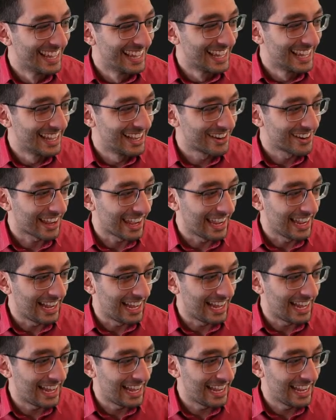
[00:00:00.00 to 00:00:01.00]
Okay,
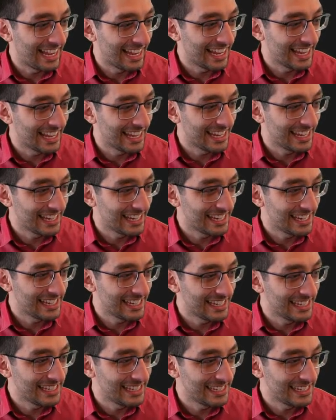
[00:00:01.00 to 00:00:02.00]

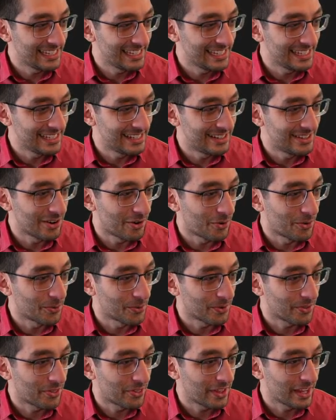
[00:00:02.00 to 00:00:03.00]
I
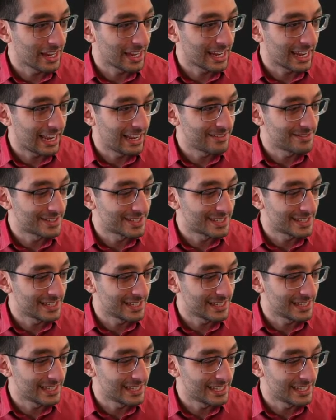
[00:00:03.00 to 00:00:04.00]
don't think I've
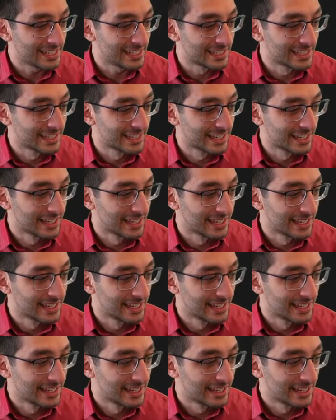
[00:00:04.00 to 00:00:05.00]
seen these,
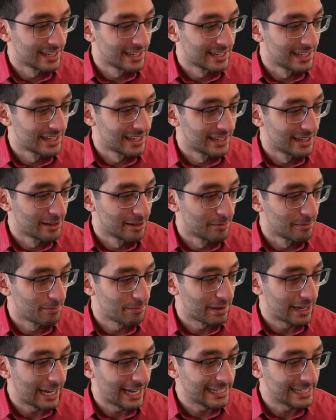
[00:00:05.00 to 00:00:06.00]
but
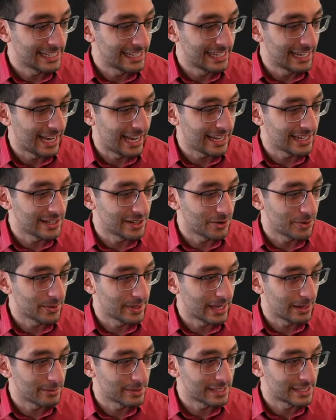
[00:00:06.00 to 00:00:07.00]
I did not know
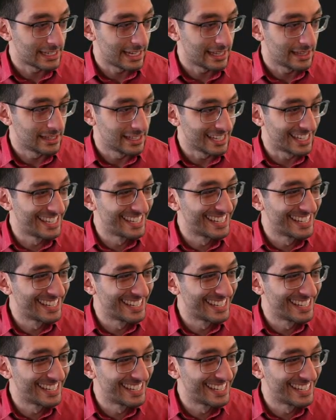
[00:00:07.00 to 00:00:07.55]
that was deadly.